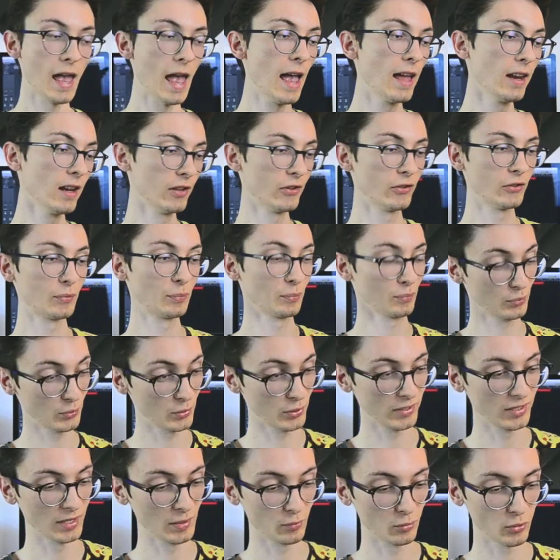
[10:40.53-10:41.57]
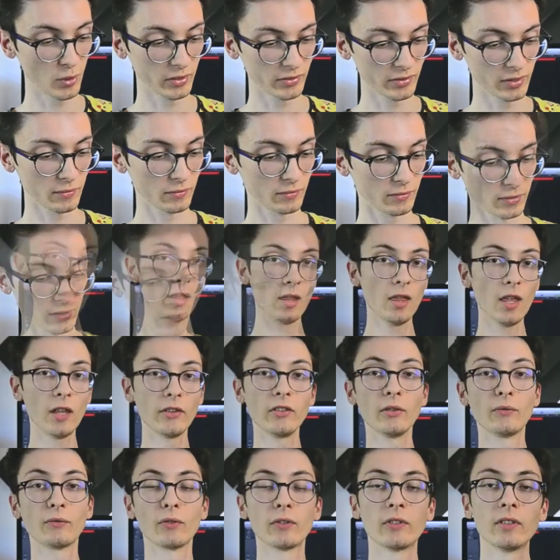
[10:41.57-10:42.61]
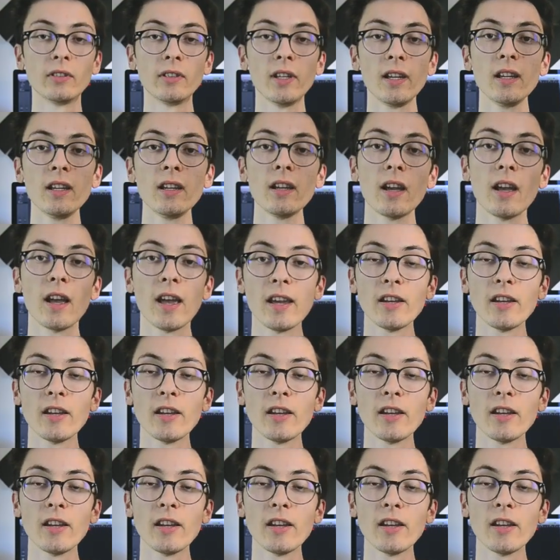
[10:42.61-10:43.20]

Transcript: And it's pretty impressive. That's it for today.